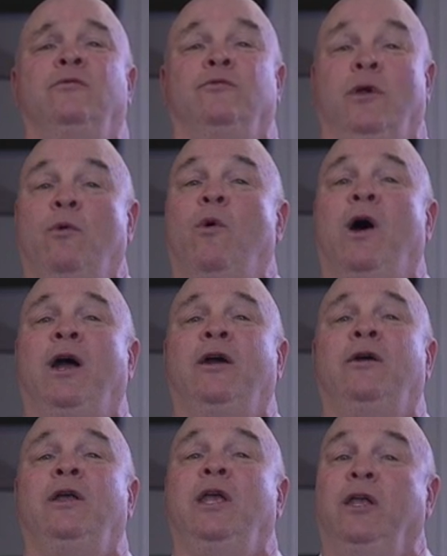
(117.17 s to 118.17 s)

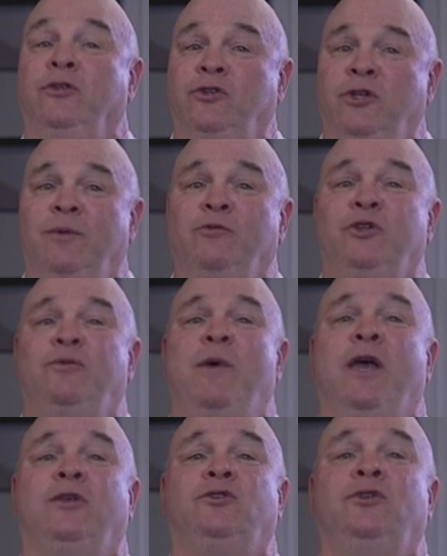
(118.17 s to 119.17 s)
require, in some
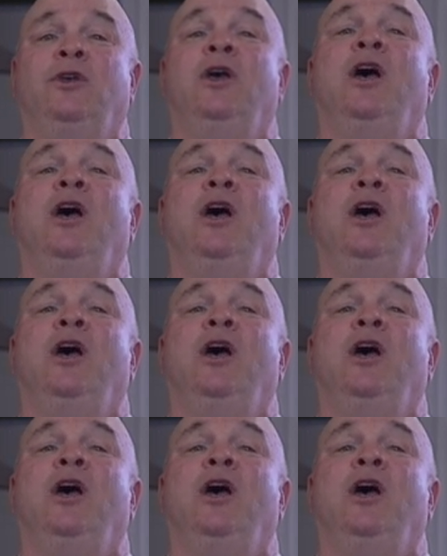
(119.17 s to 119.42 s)
respects,